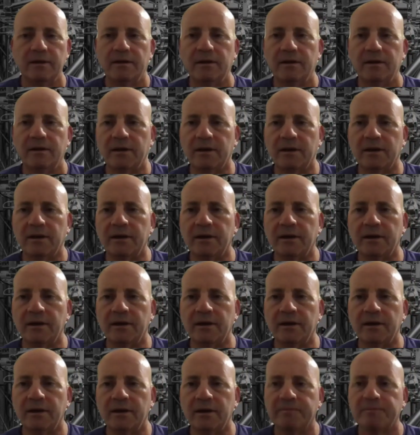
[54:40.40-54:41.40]

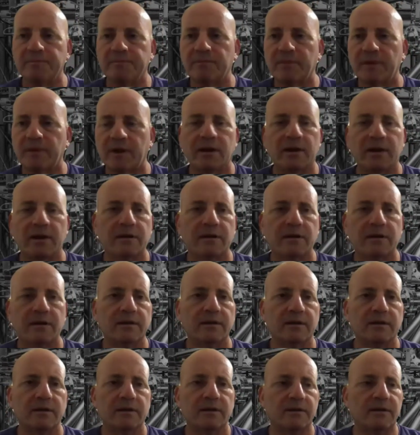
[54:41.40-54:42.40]
um,
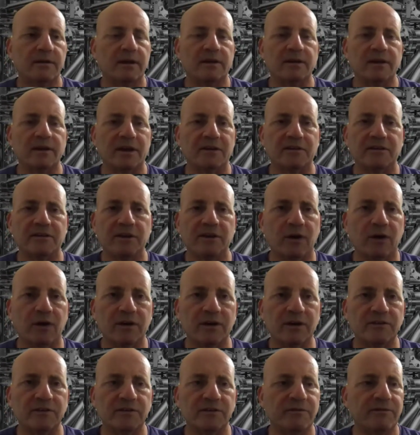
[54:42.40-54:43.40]
there is long
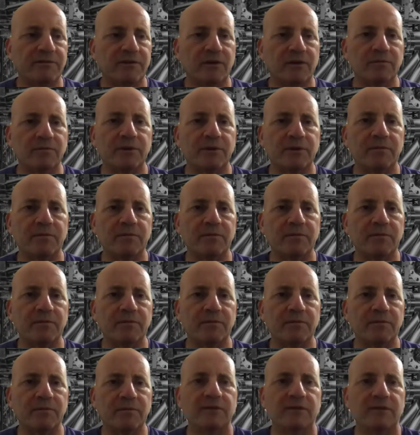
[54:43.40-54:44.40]
list of on-prem
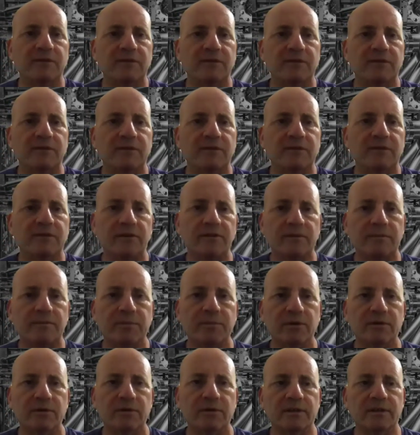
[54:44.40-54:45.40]
databases that aren't
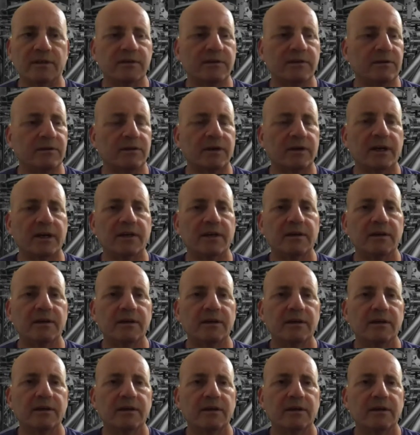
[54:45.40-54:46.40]
supported. Okay,
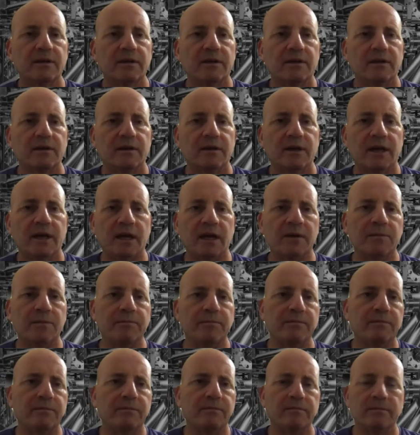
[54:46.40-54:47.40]
like
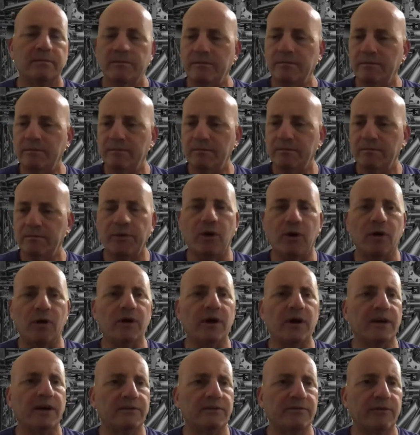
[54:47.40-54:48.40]

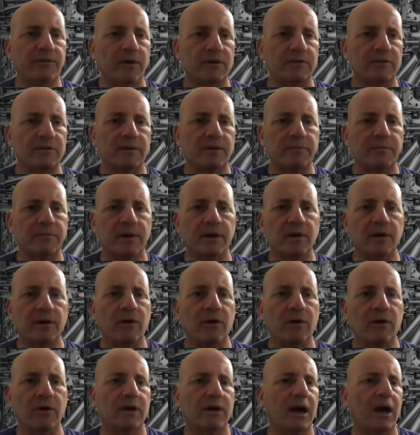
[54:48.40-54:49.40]
Progress, for example,
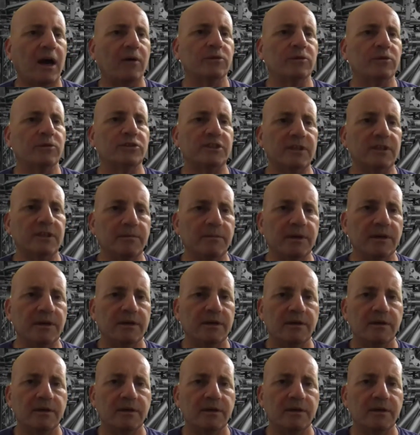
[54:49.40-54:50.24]
or CouchDB,